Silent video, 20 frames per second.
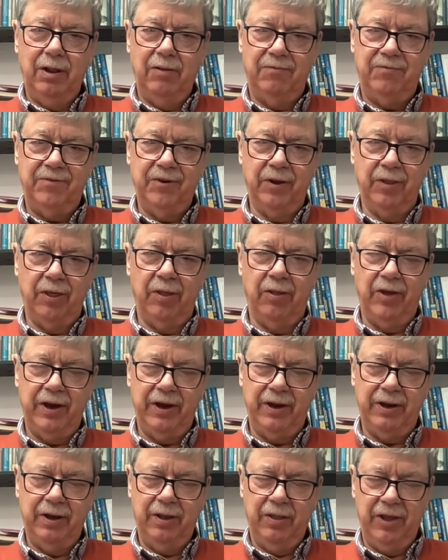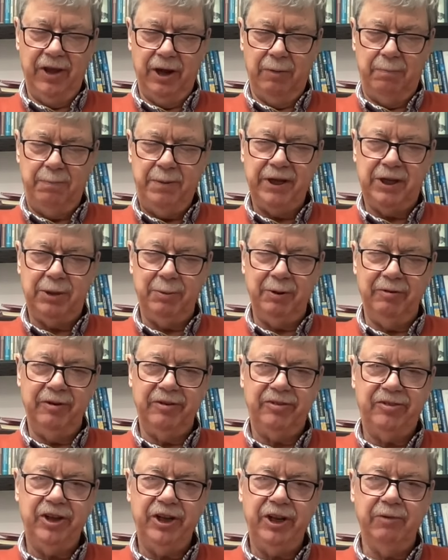the further they, they appear to be
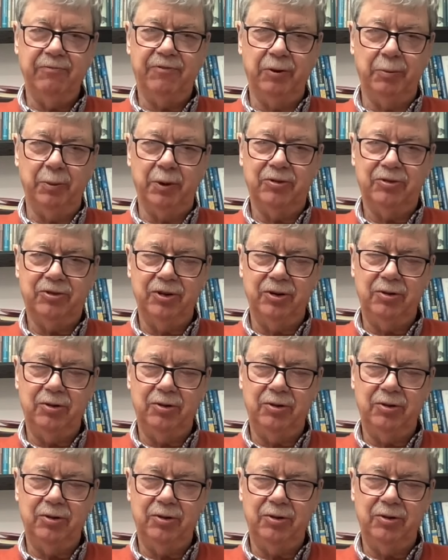receding from us.